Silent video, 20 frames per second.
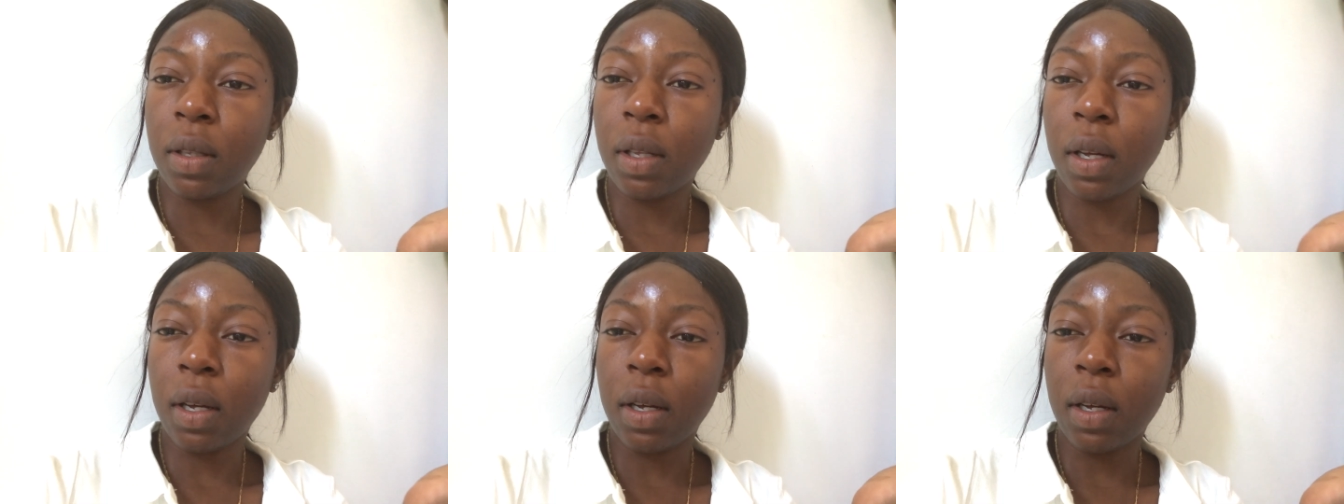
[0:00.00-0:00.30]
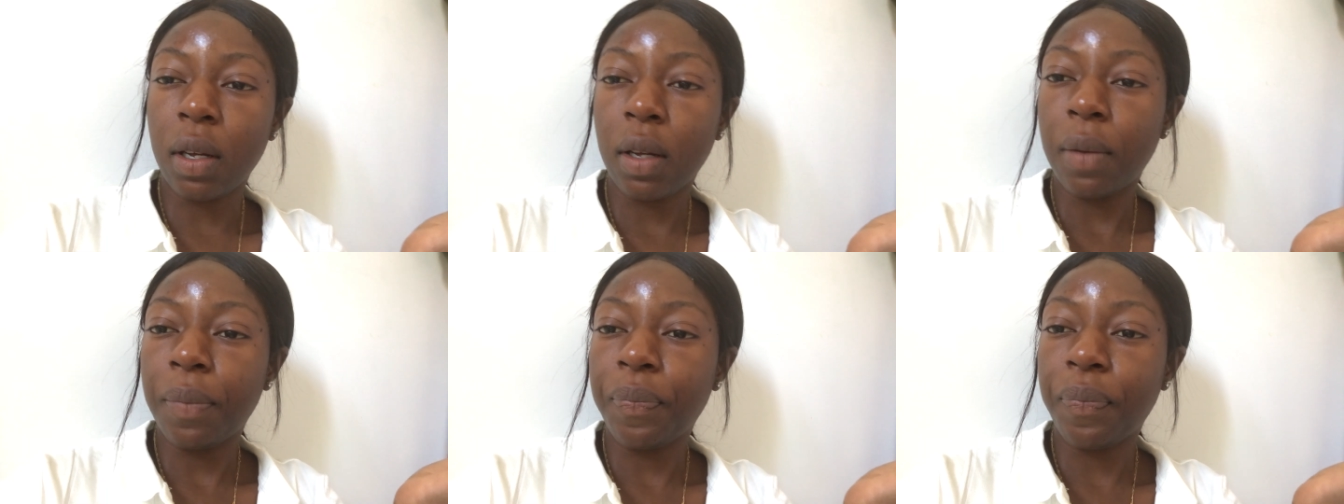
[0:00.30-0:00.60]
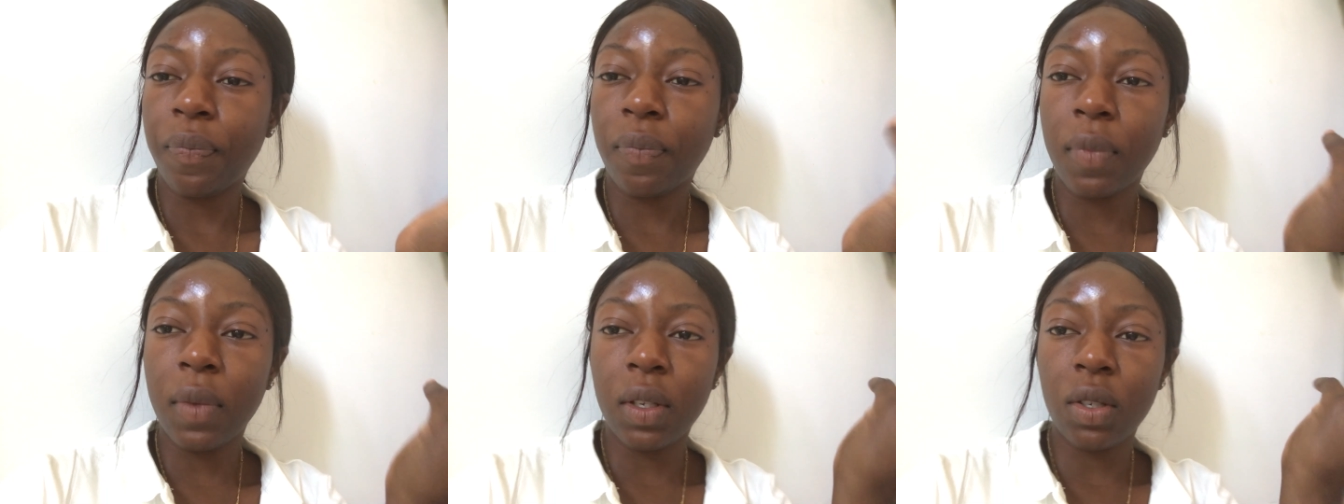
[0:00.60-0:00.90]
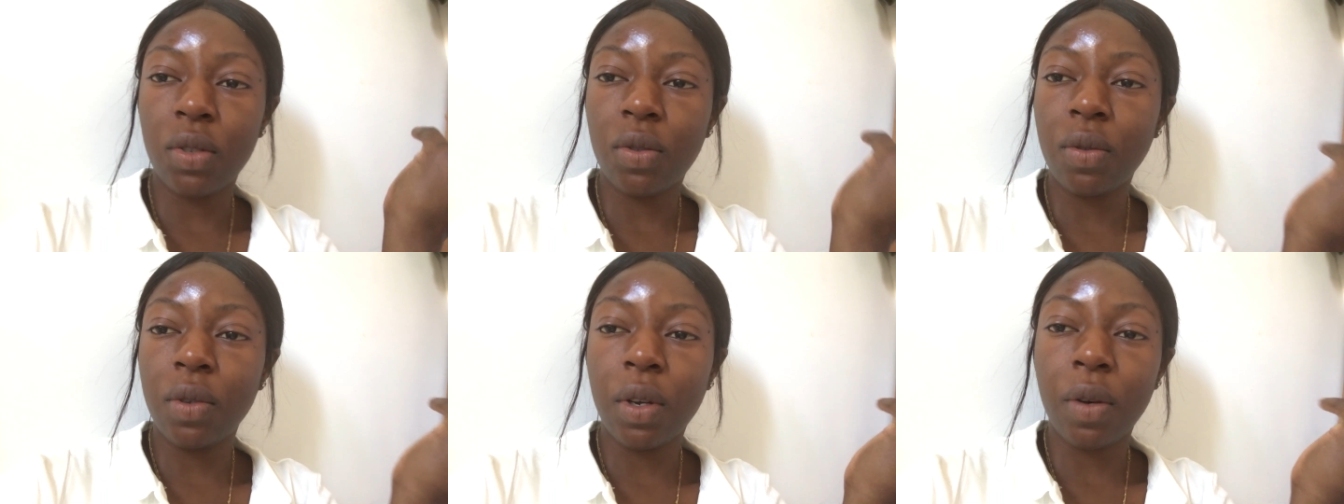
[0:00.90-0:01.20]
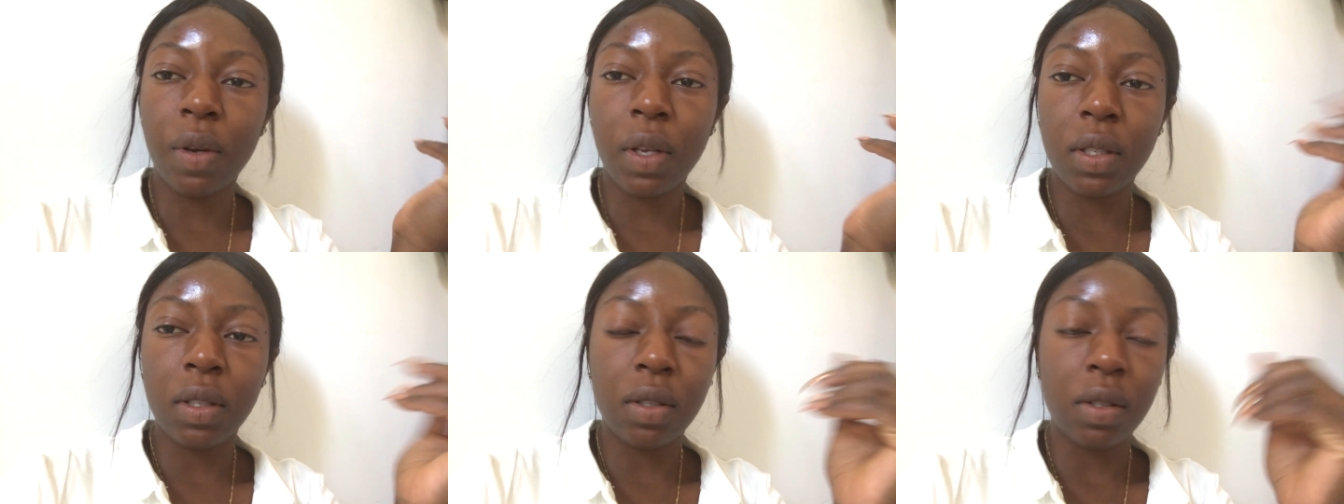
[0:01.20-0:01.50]
the the
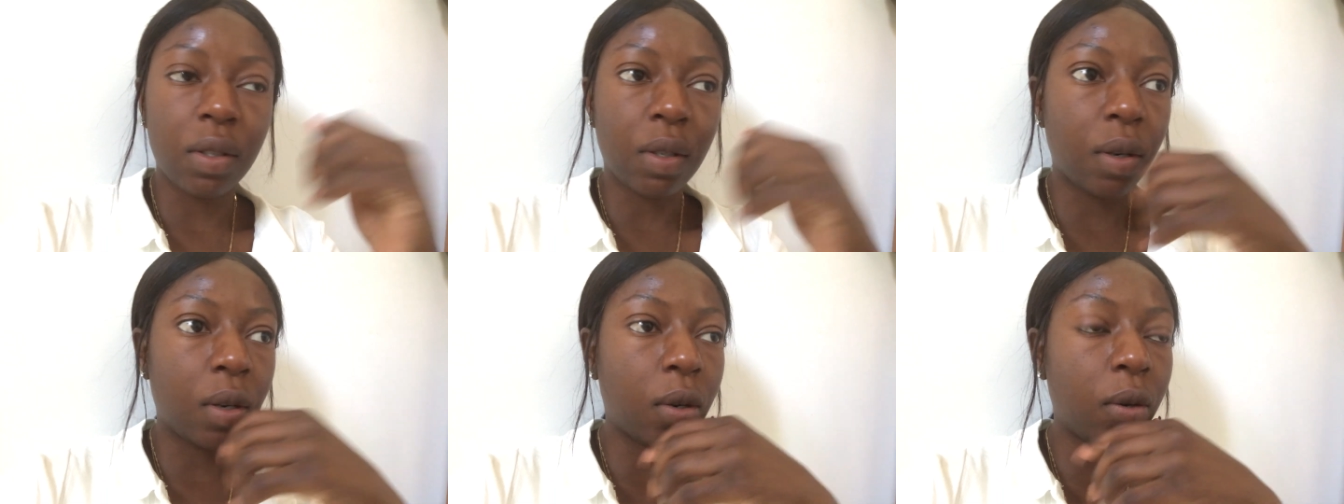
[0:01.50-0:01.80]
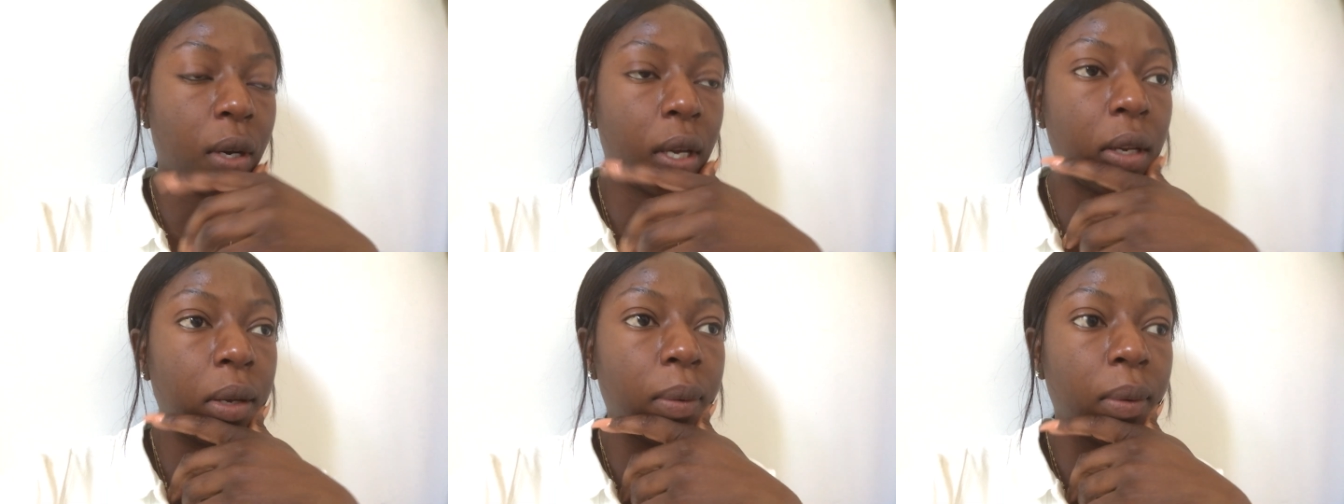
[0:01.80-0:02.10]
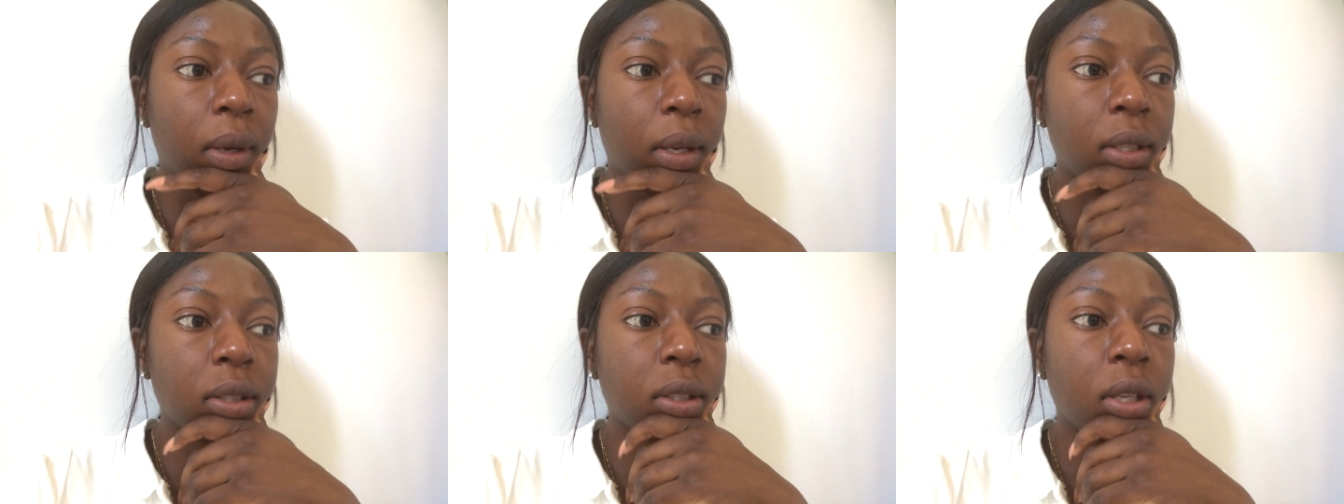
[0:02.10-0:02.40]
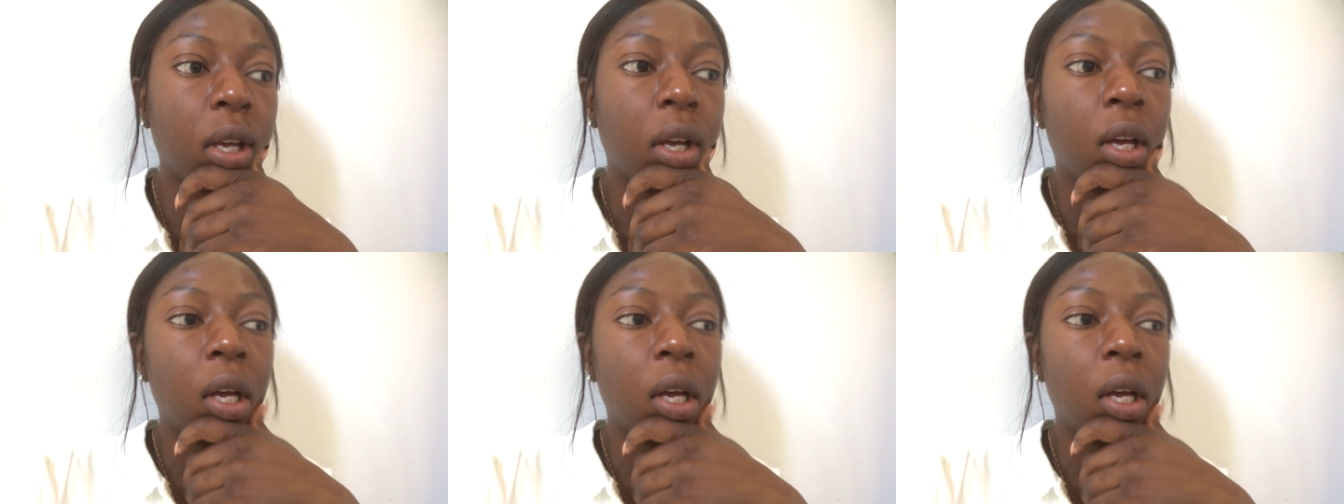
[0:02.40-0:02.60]
studio is in Soho anyways.